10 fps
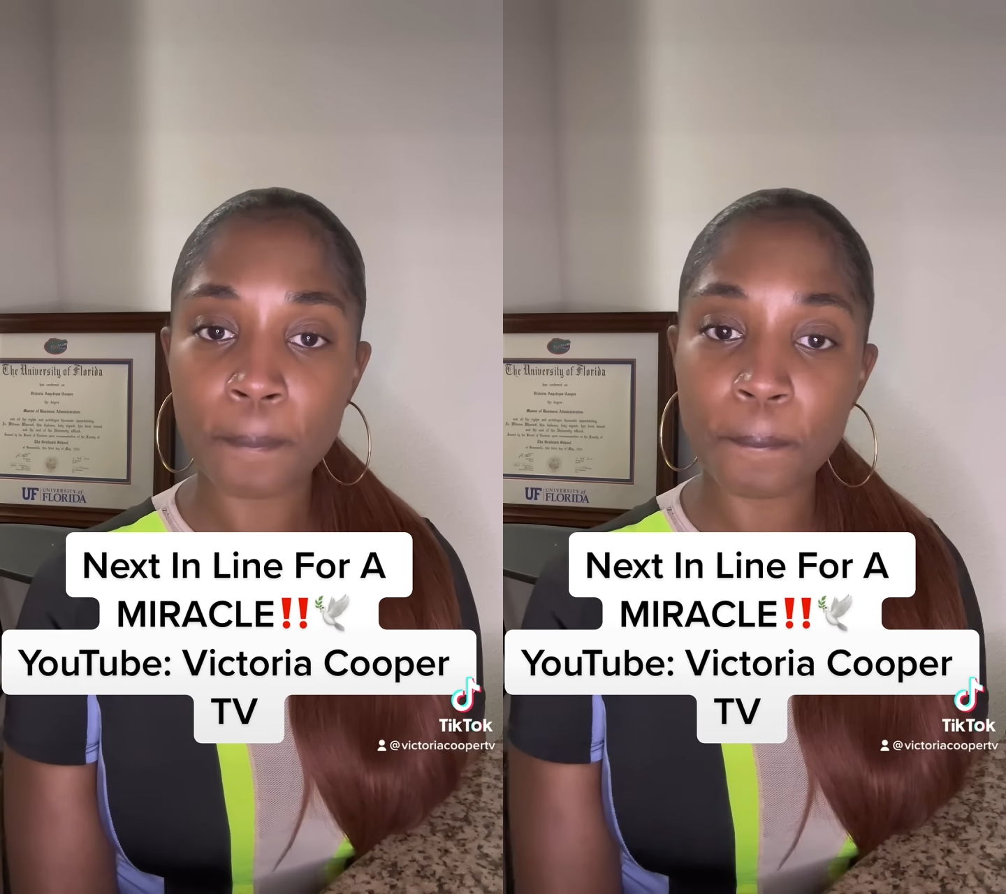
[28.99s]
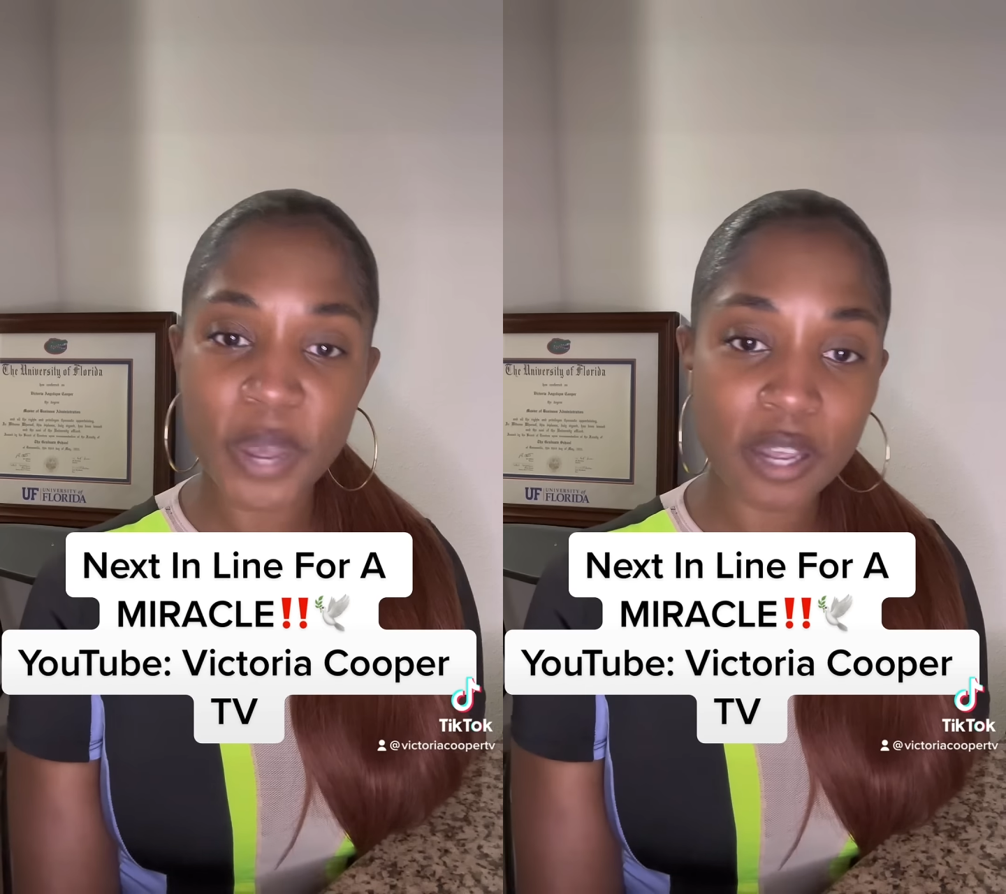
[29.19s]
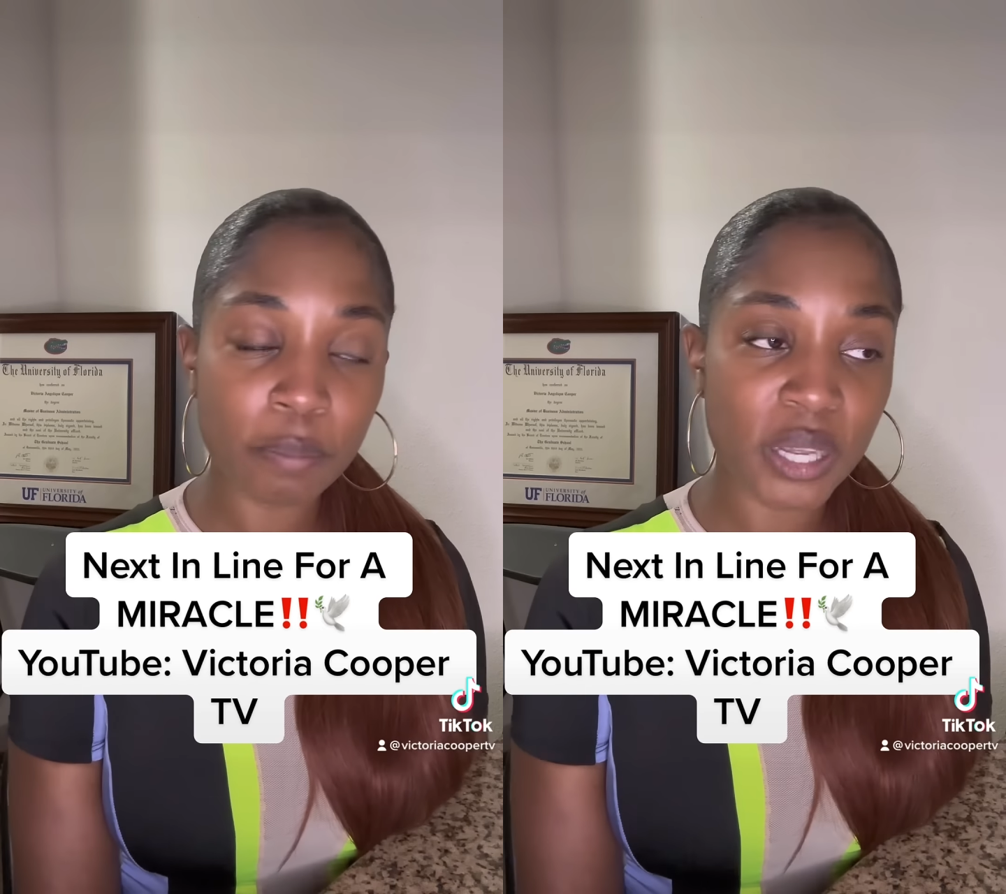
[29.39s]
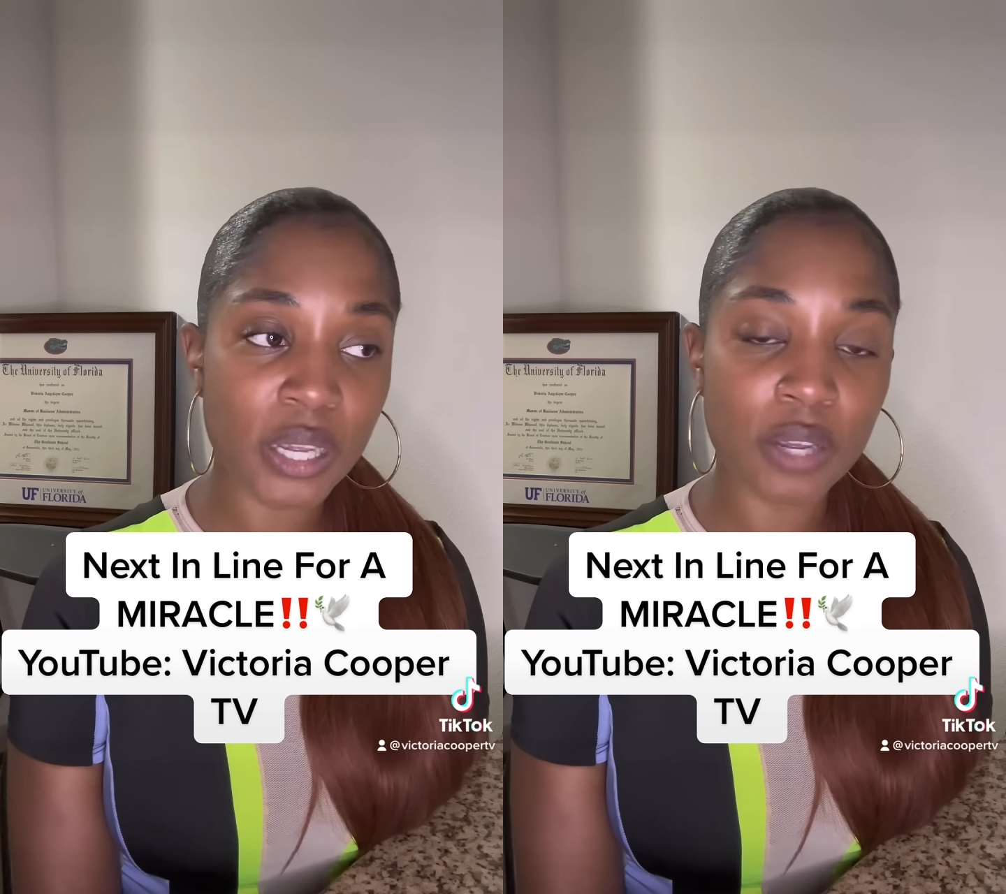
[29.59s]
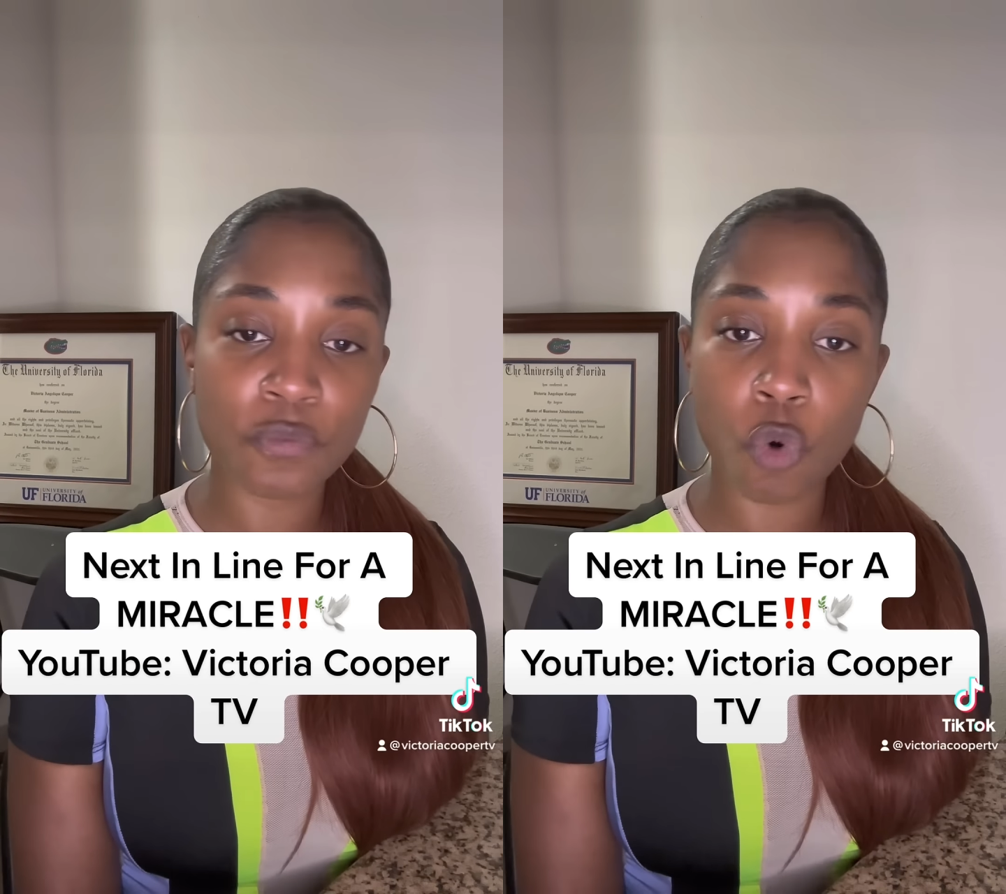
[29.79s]

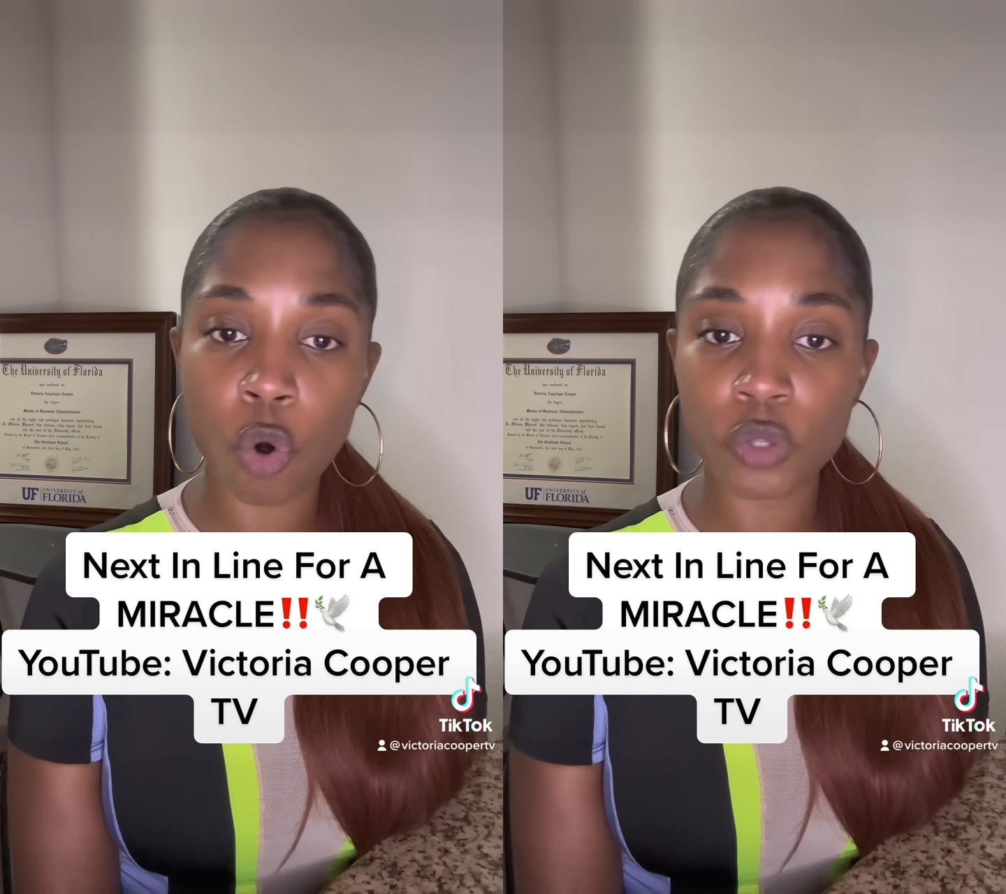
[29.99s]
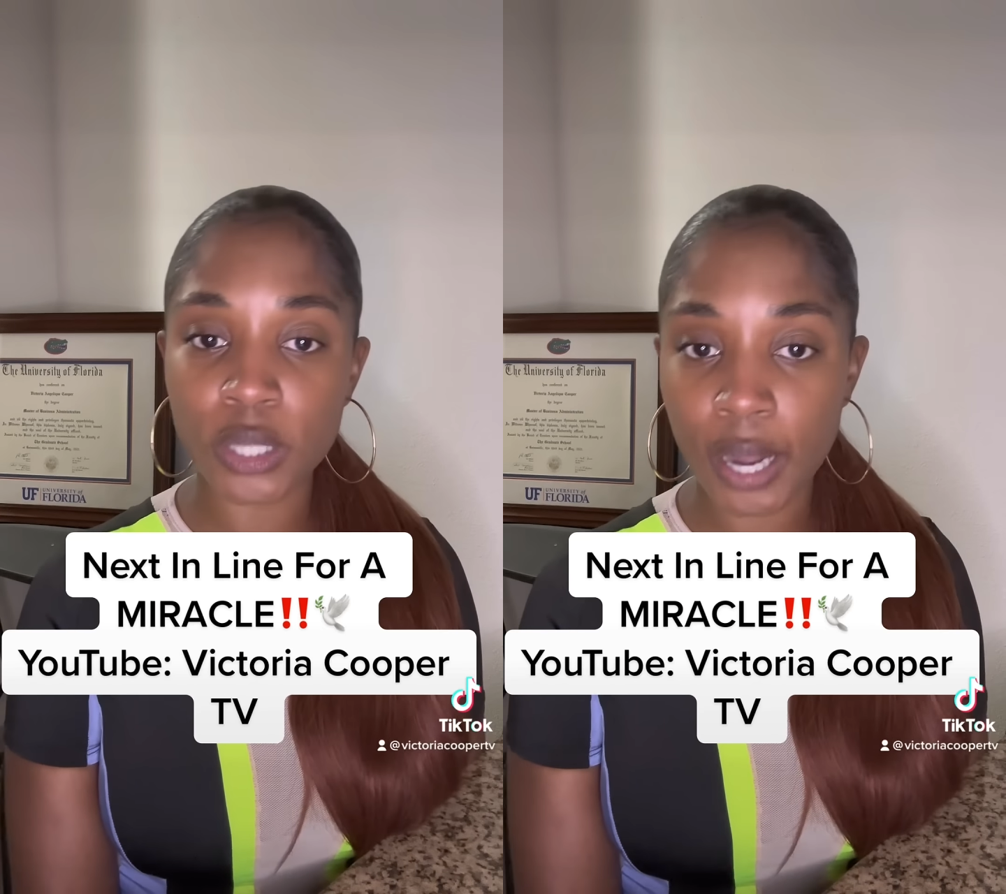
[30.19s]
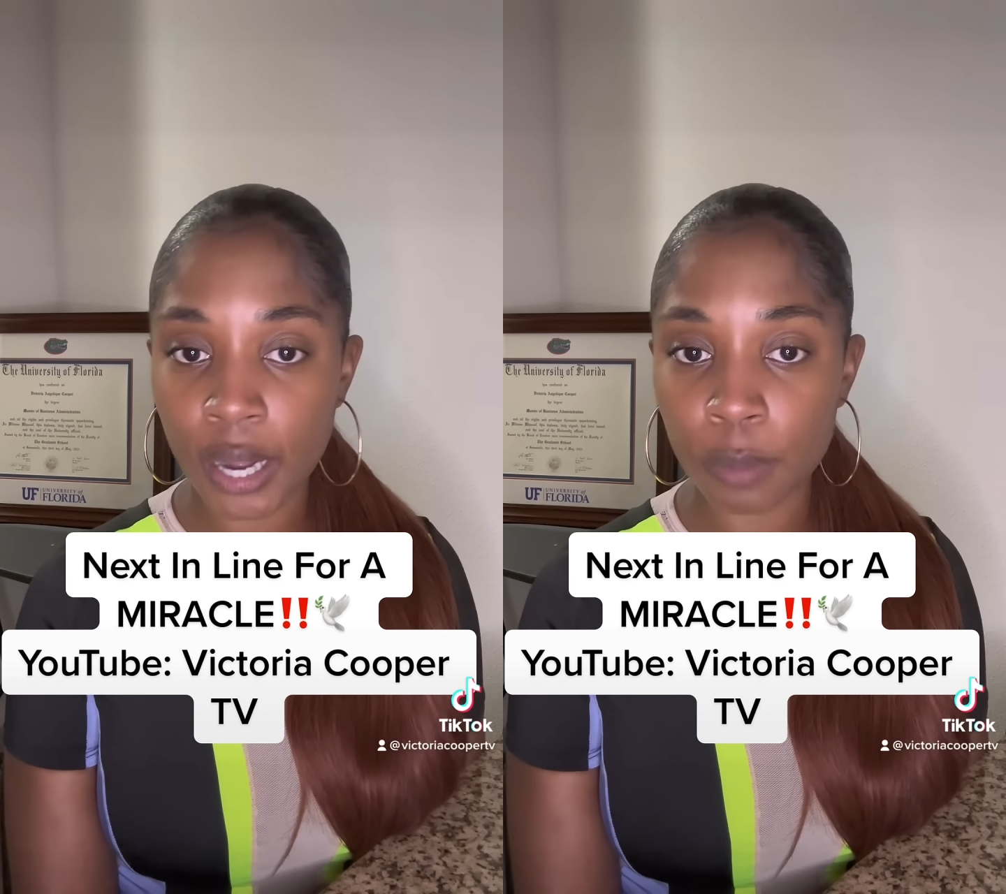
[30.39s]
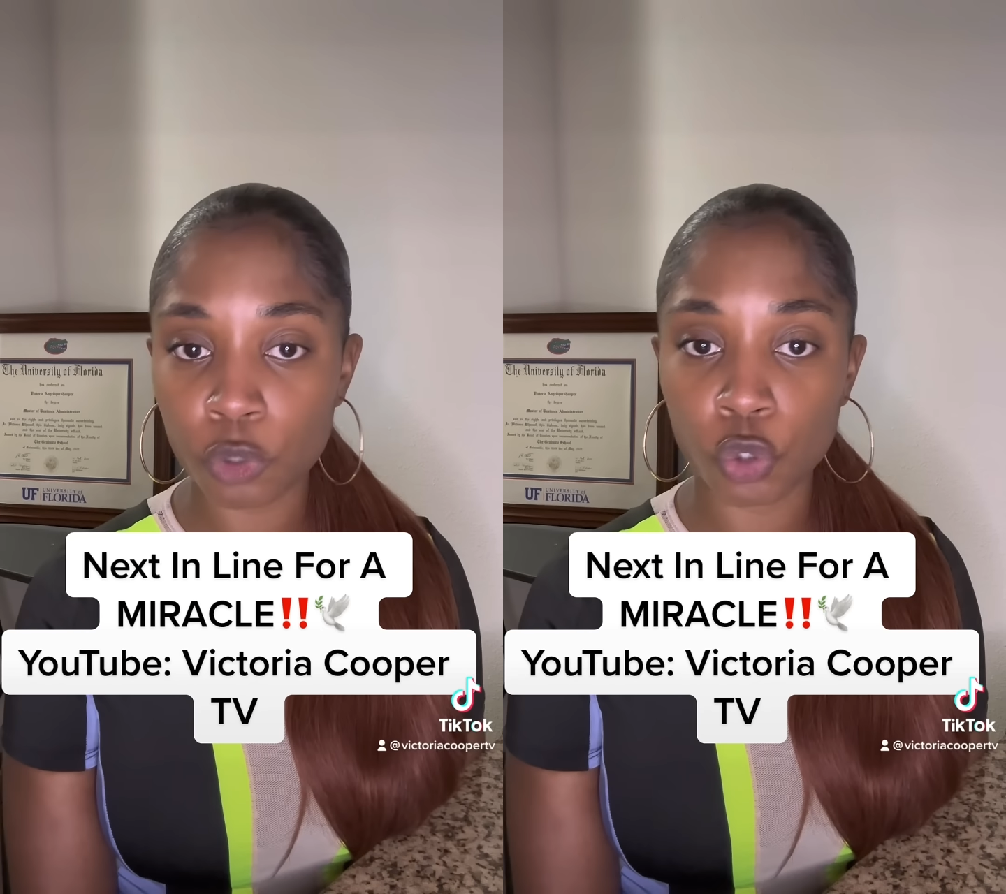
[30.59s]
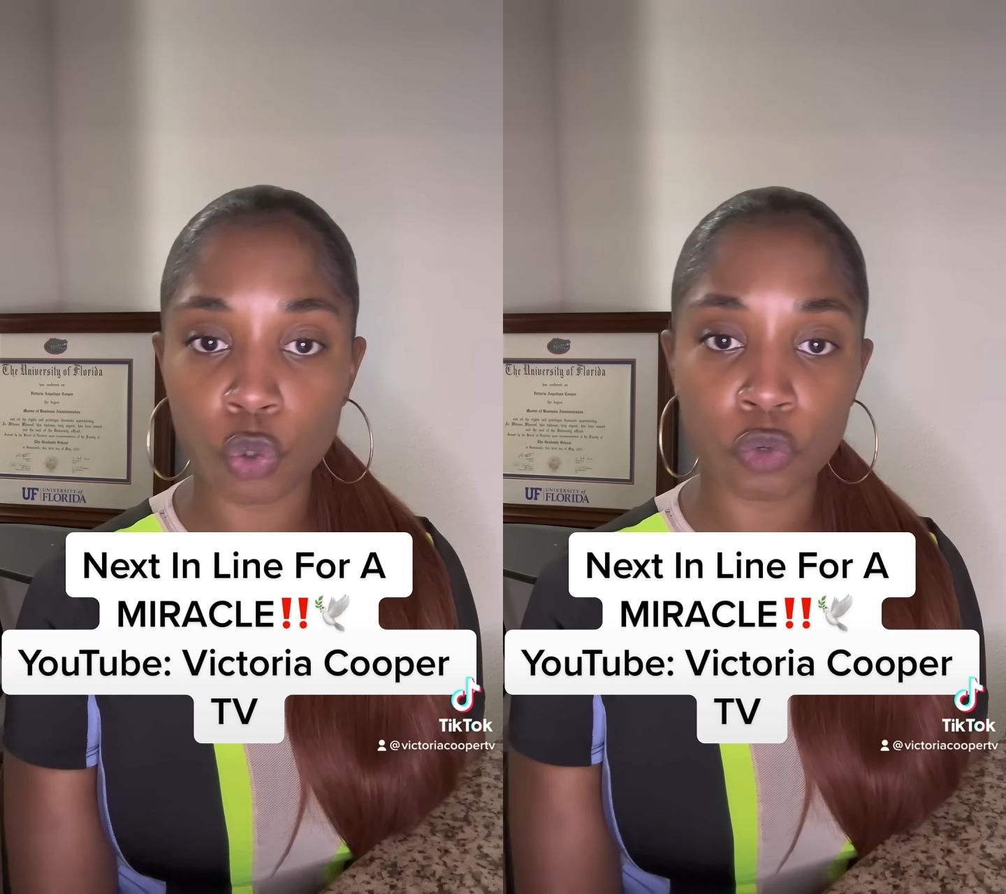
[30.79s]
maybe for a
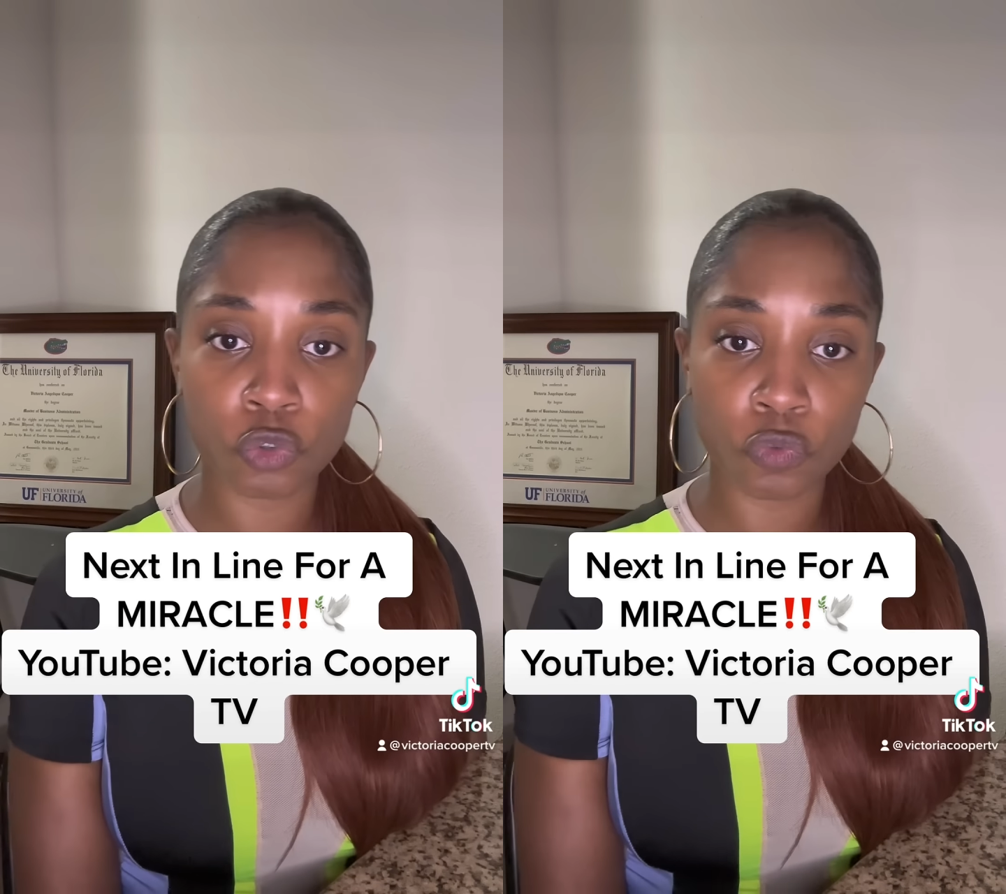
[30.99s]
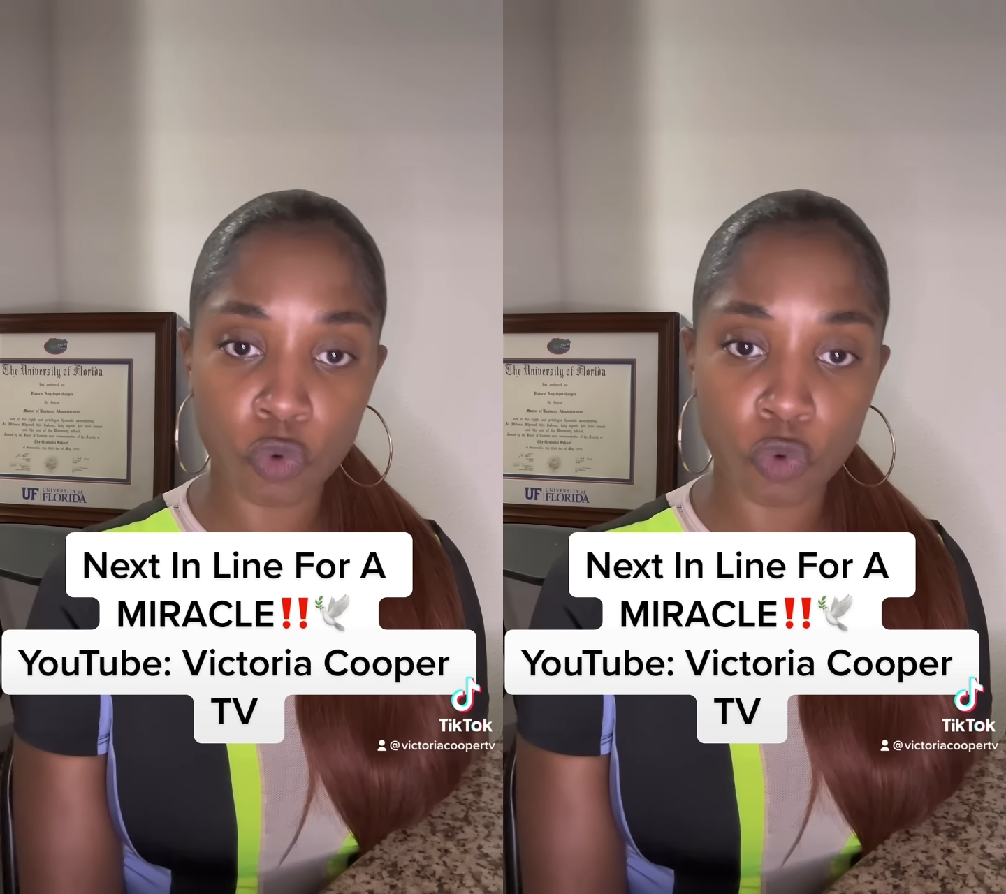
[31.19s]
time or short,